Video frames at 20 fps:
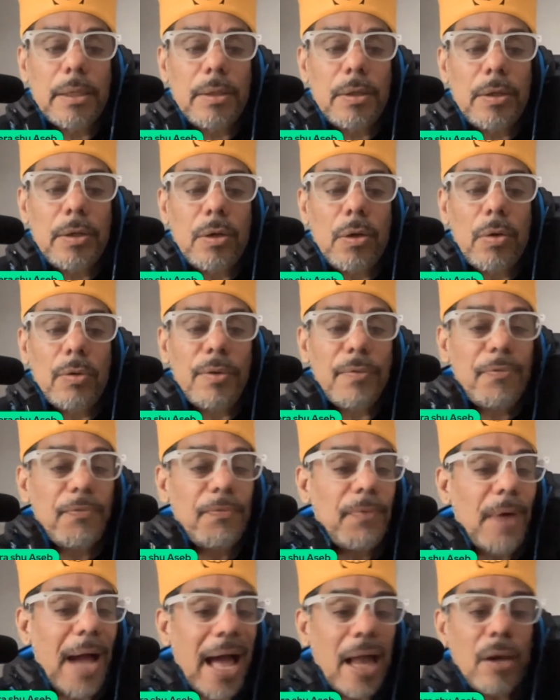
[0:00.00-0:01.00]
The
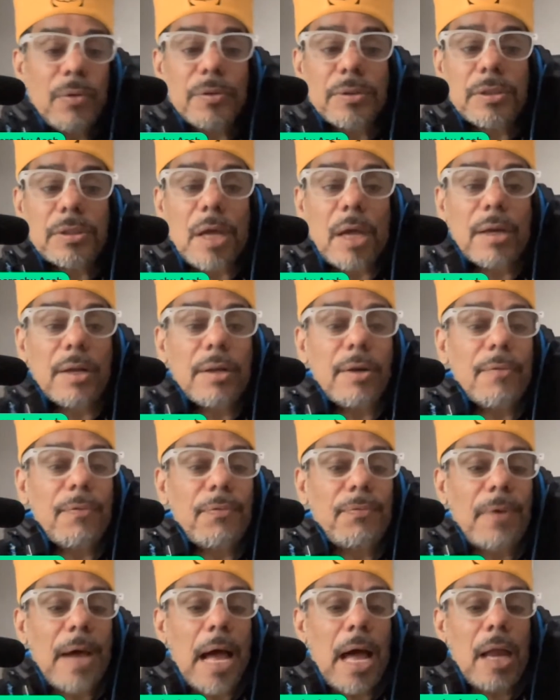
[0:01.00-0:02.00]
followers started to
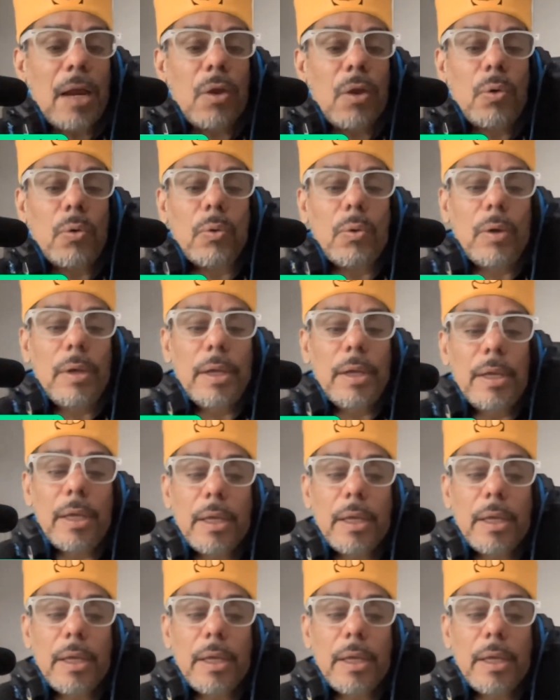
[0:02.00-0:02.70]
follow